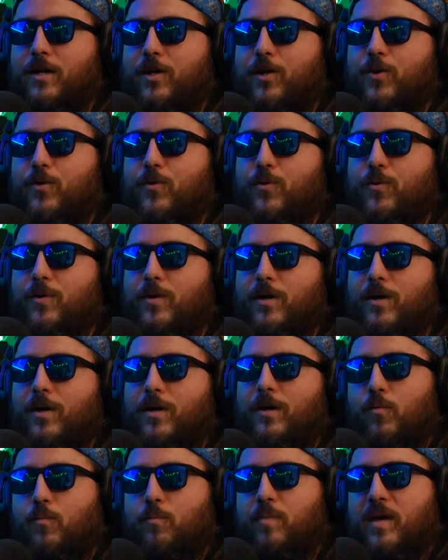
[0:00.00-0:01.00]
You,
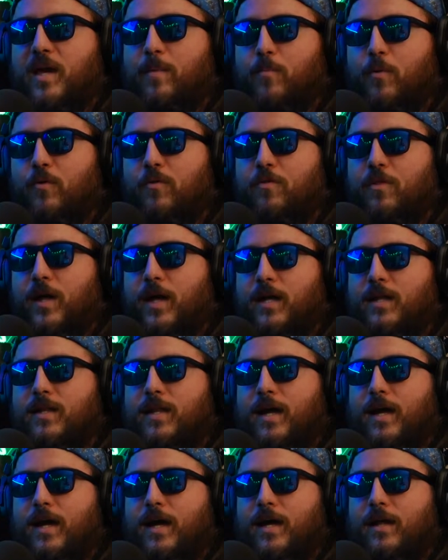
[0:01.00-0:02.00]
people think
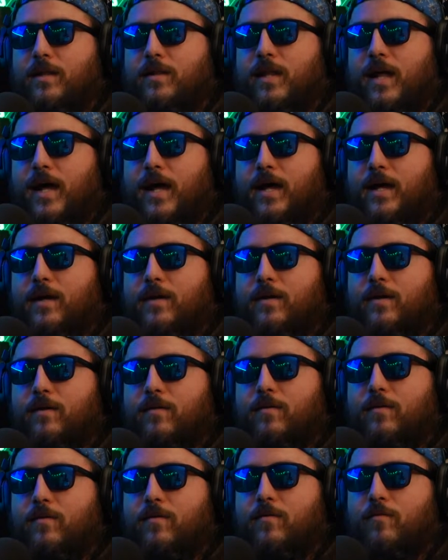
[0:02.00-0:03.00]
that that
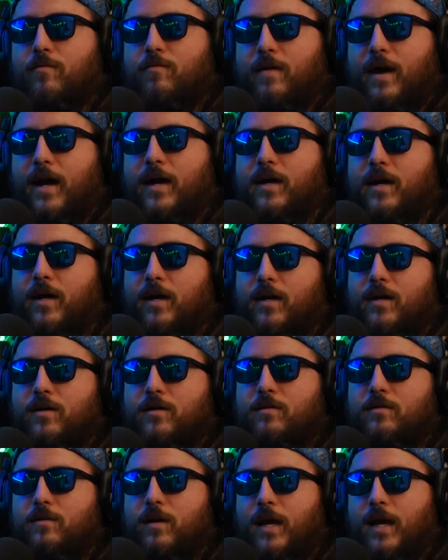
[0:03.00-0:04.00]

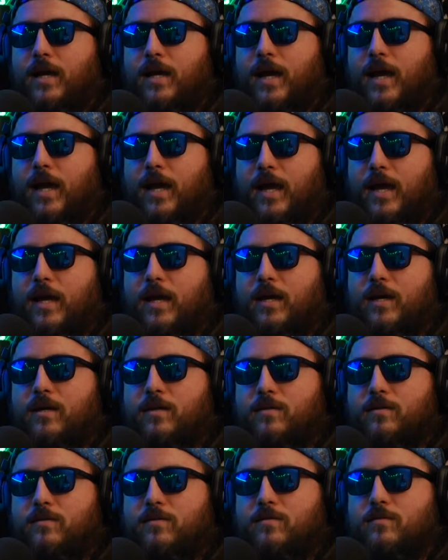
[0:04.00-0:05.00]
Vecna, a k a
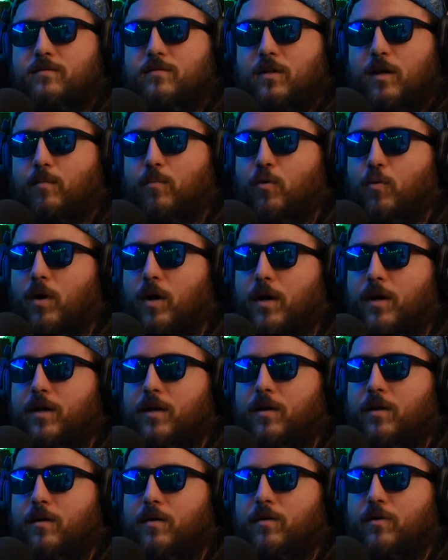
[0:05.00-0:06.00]
number
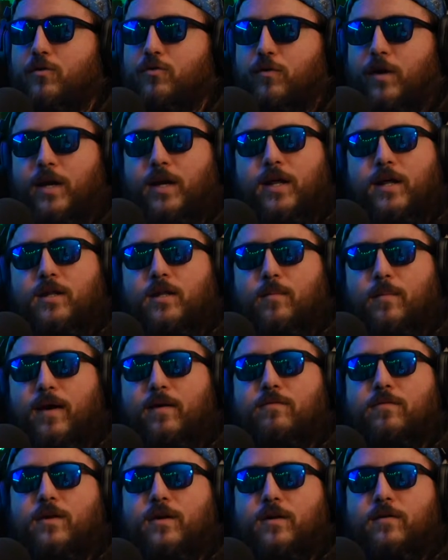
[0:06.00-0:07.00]
one, created the
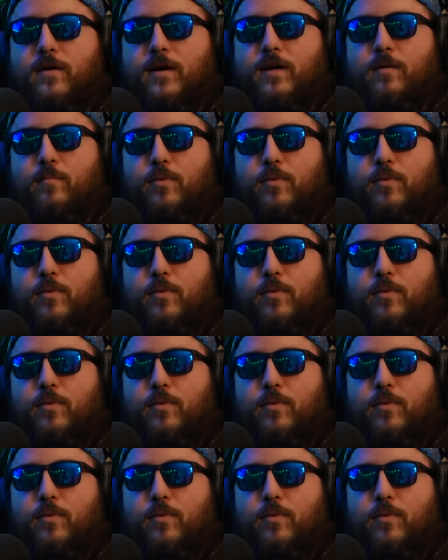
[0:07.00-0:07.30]
Mind Flayer, right?